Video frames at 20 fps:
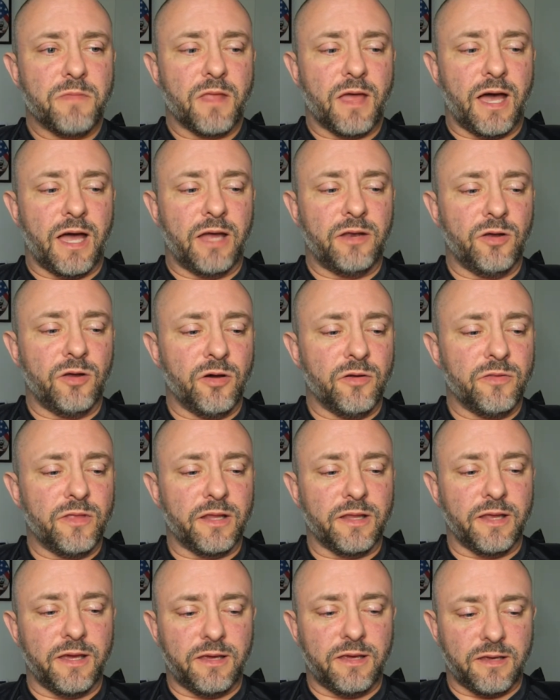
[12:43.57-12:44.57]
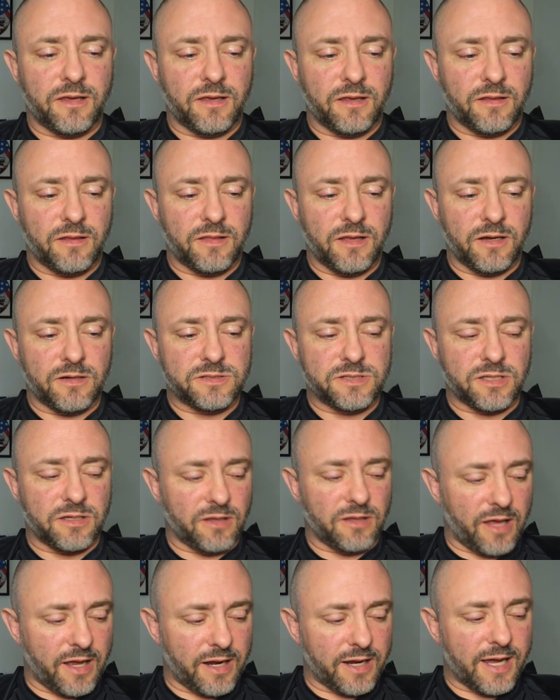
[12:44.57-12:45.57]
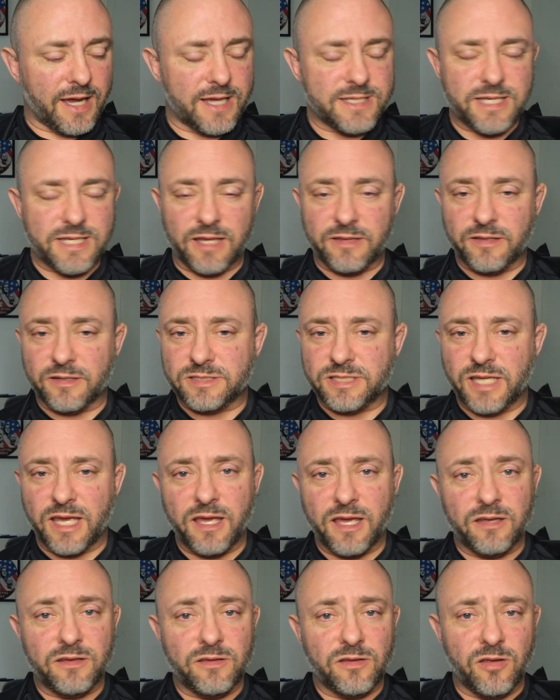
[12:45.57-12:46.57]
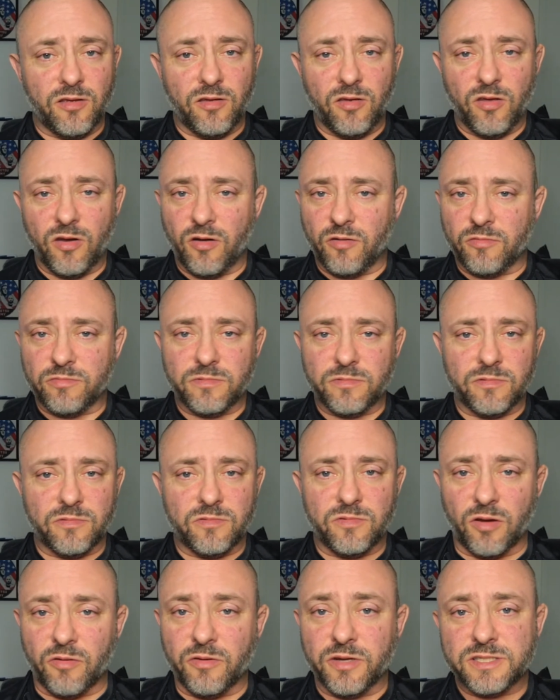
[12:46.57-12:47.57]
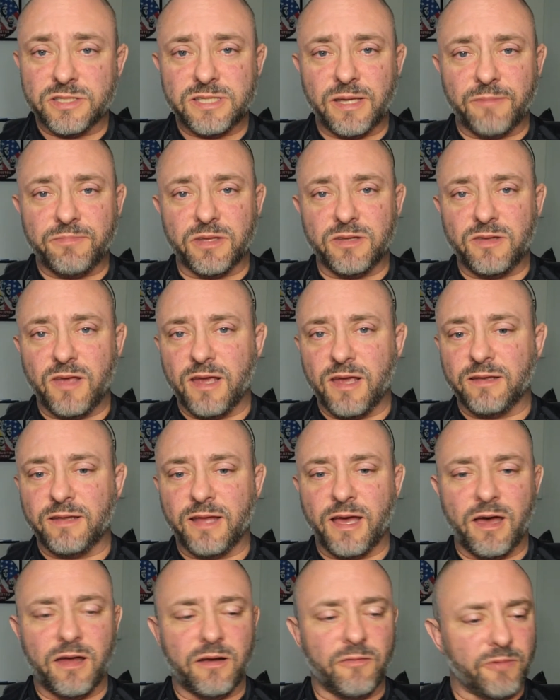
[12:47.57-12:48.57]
I know that like there's a lot of guys out there saying, you know, don't accept the takedown.